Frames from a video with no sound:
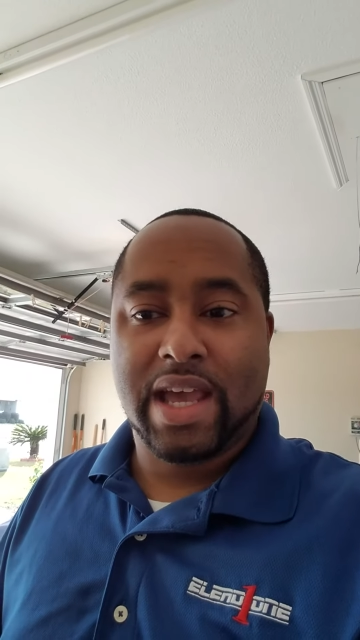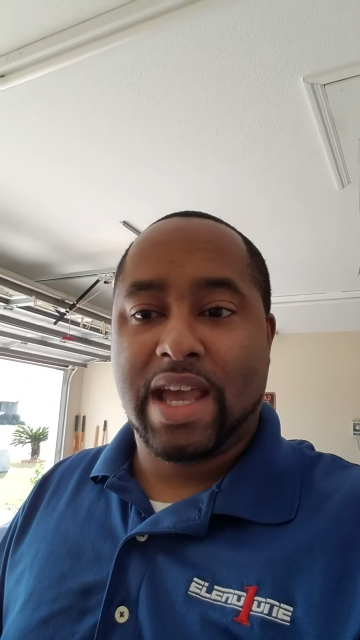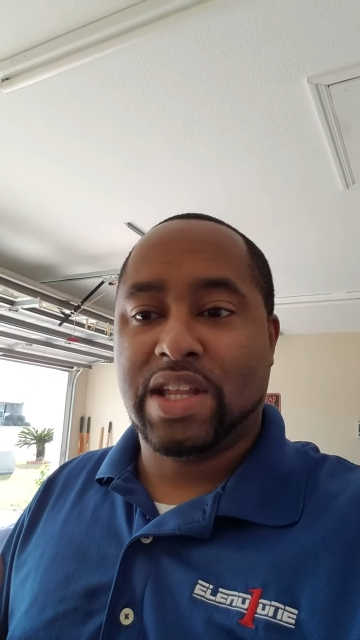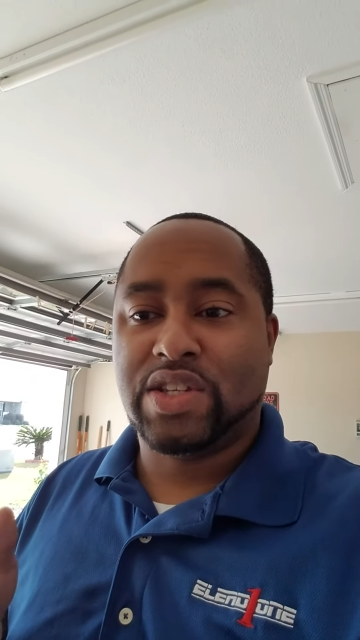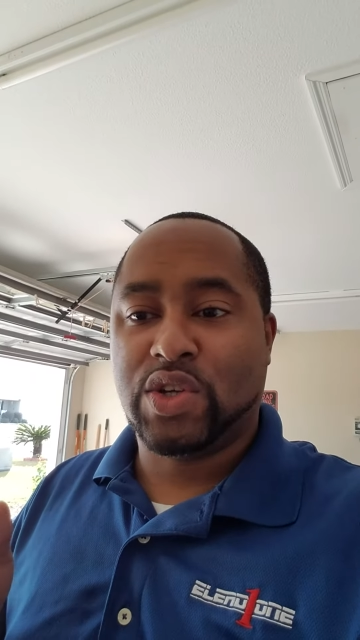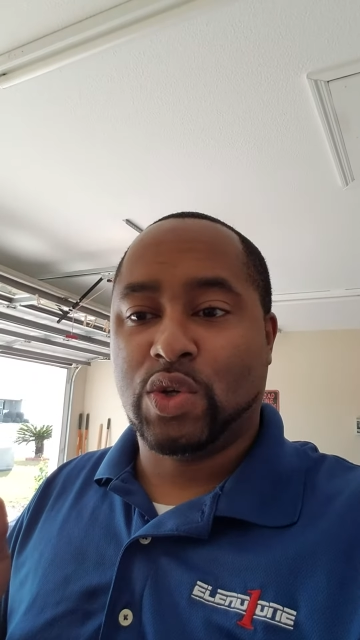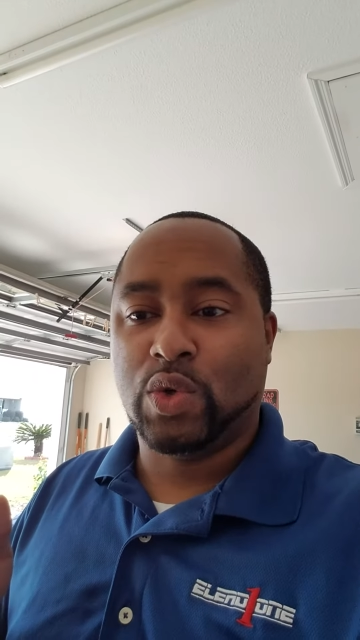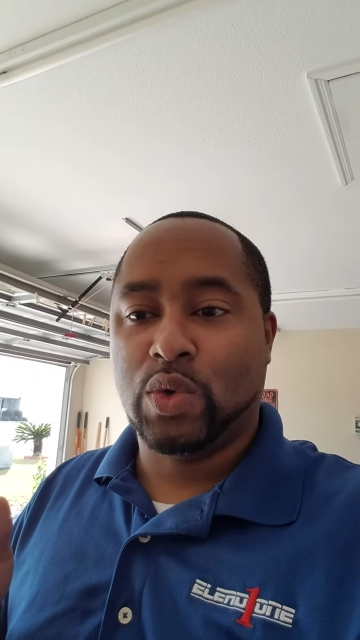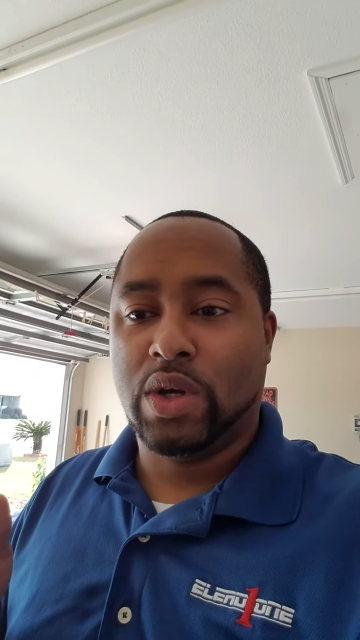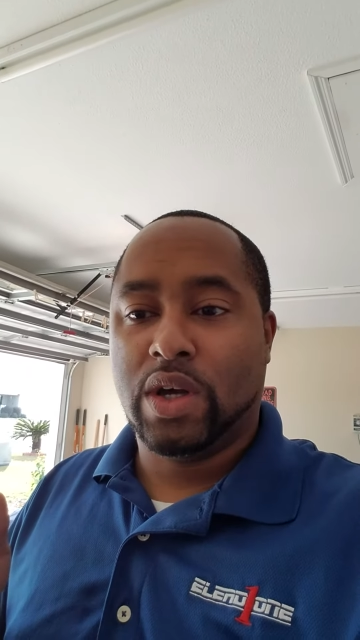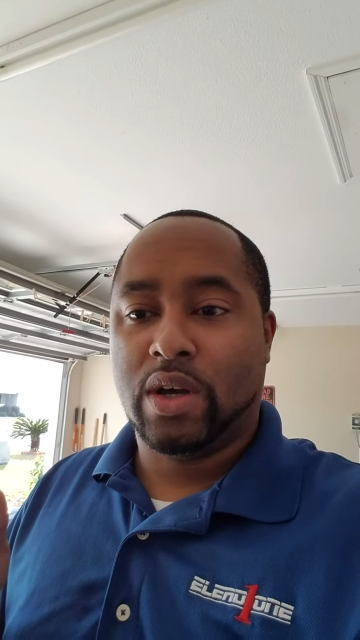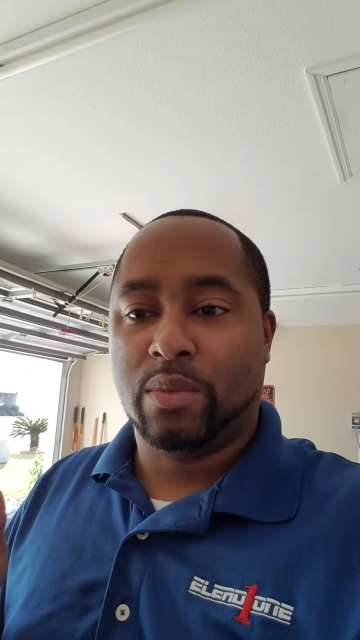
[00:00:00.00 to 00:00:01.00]

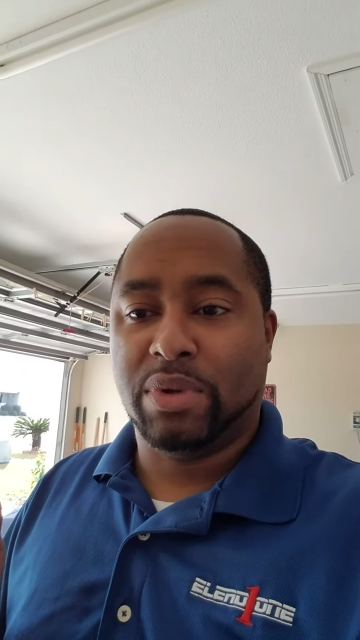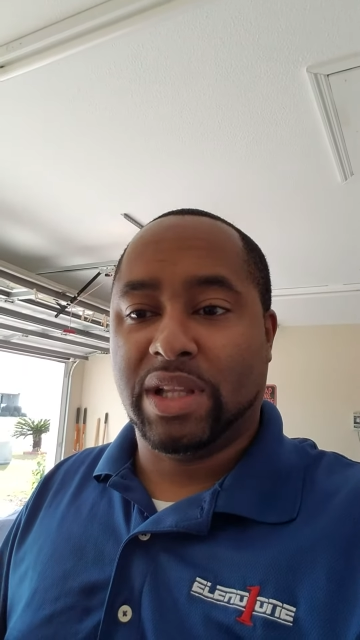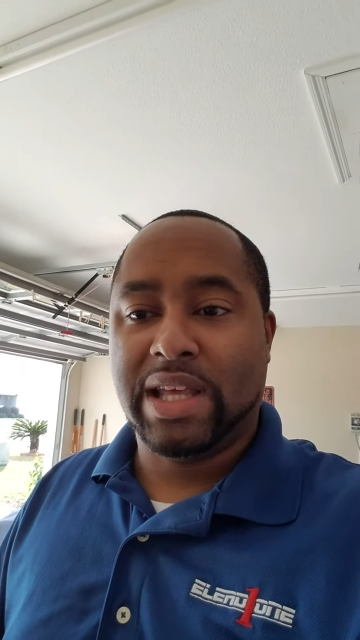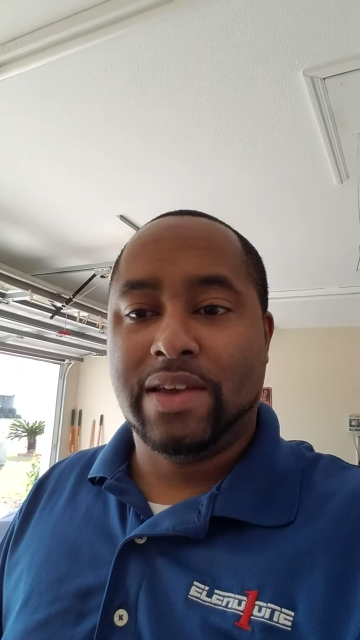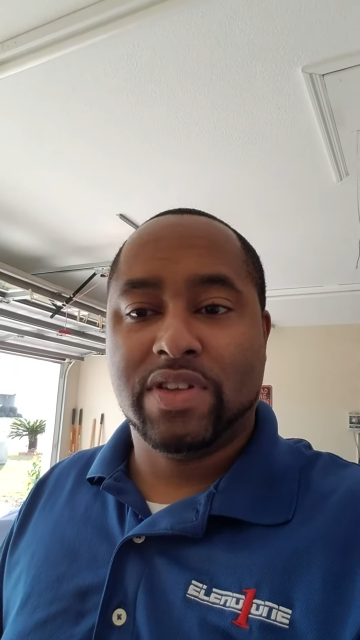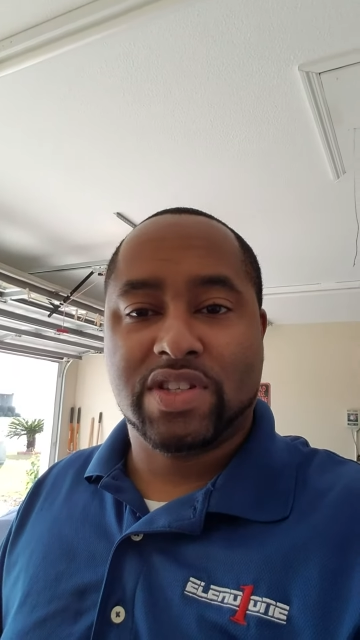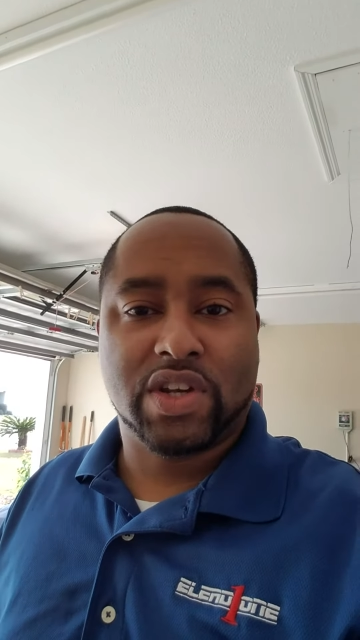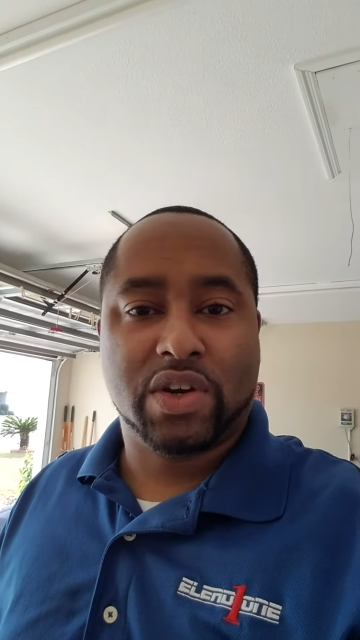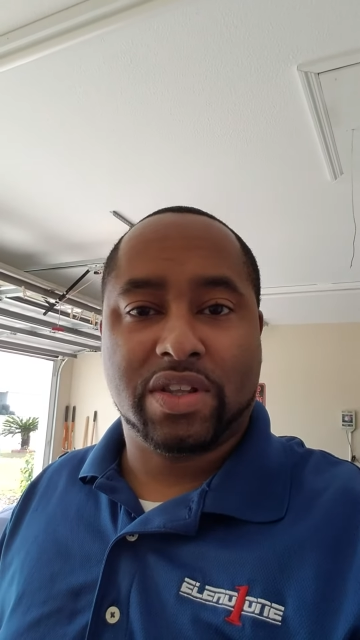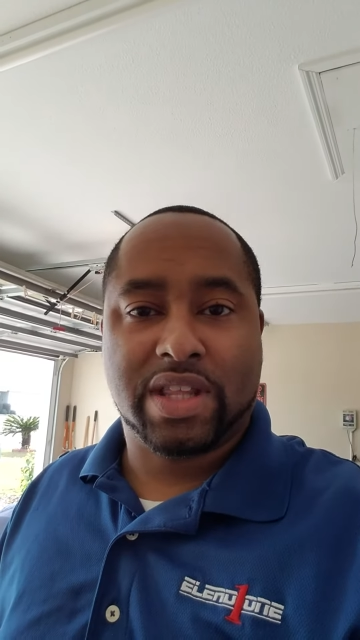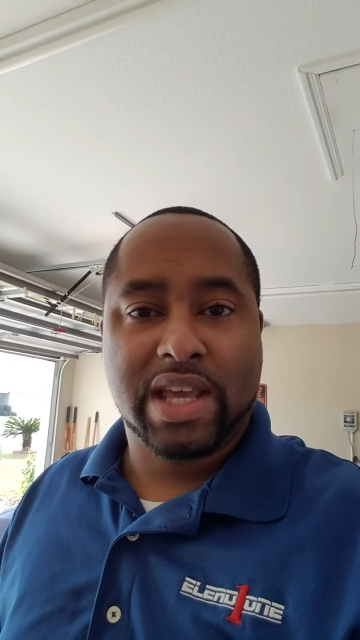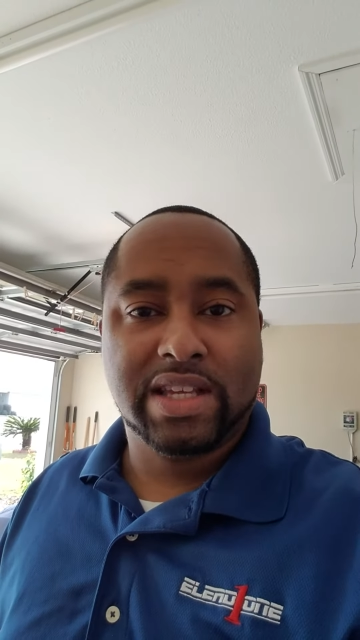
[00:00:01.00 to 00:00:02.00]
into believing
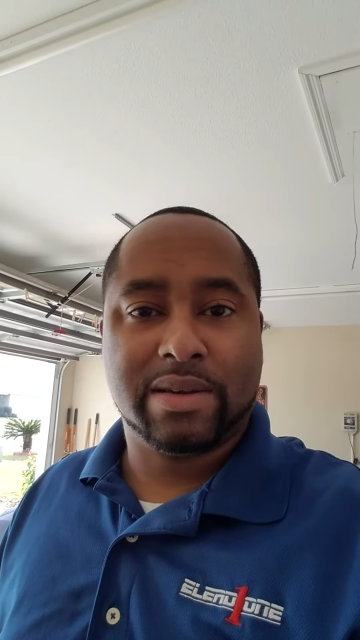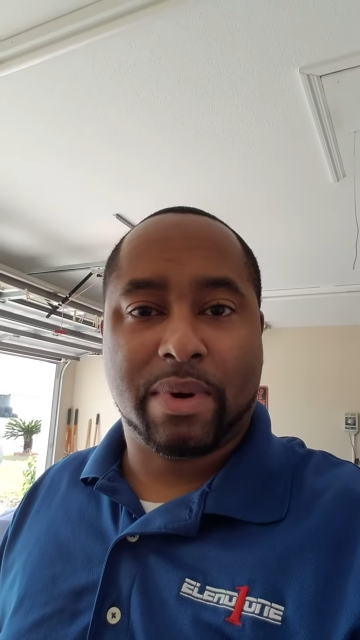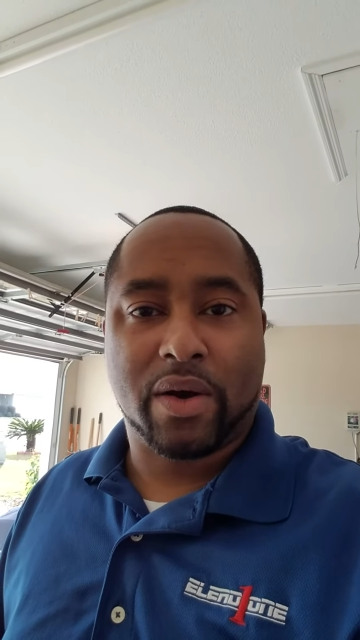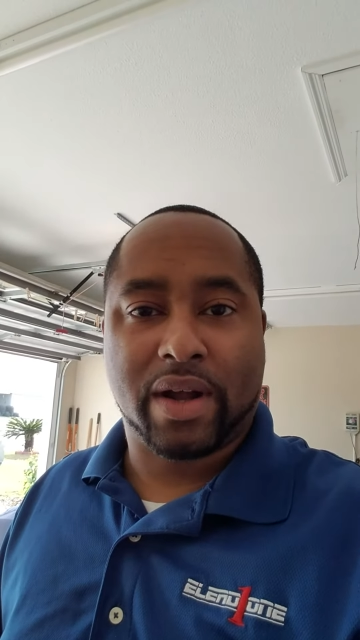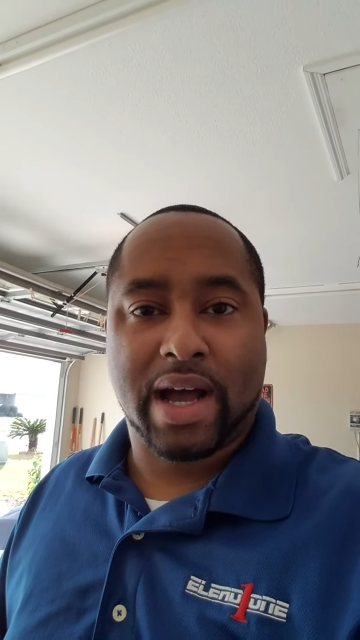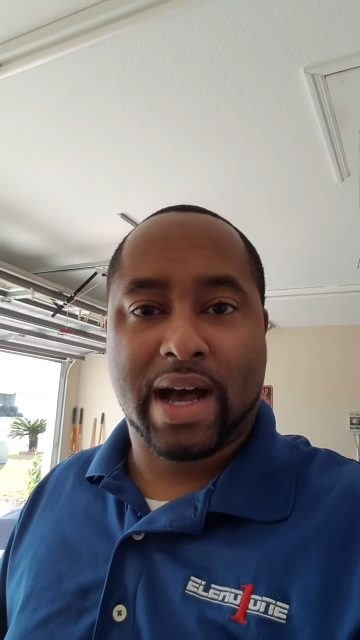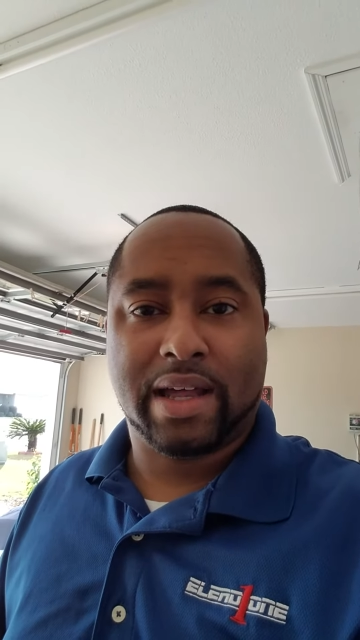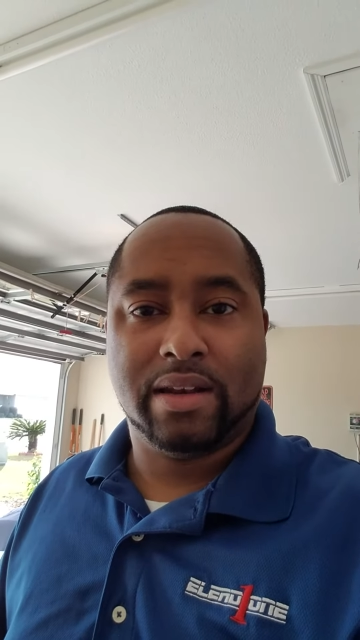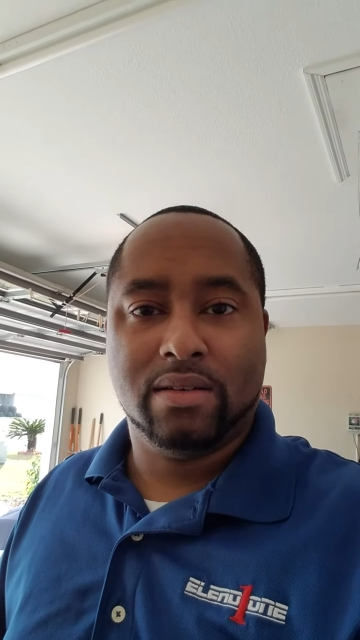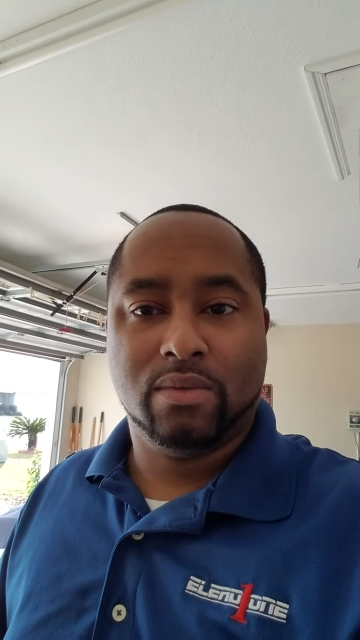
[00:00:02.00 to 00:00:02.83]
certain things about God